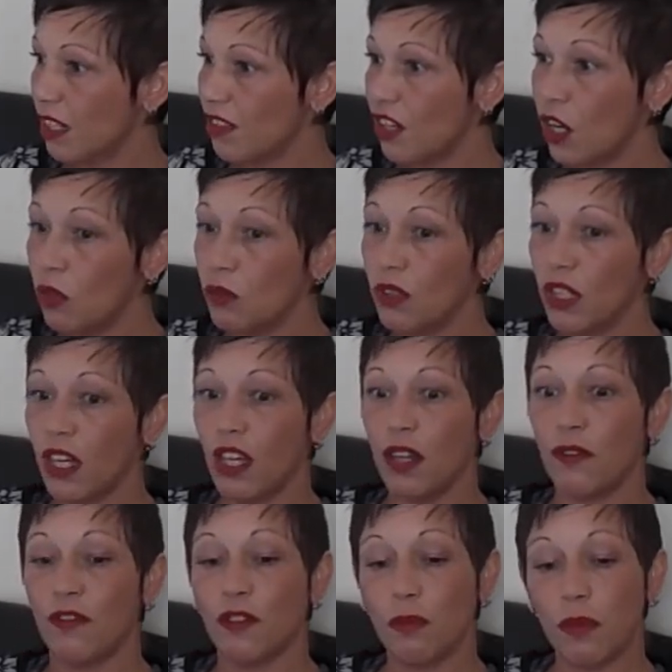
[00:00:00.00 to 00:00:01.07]
told that
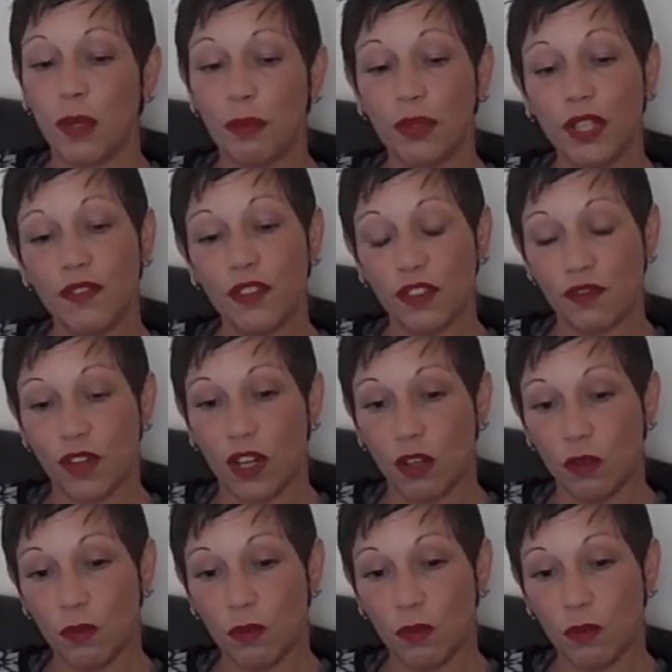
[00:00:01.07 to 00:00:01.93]
from my previous role,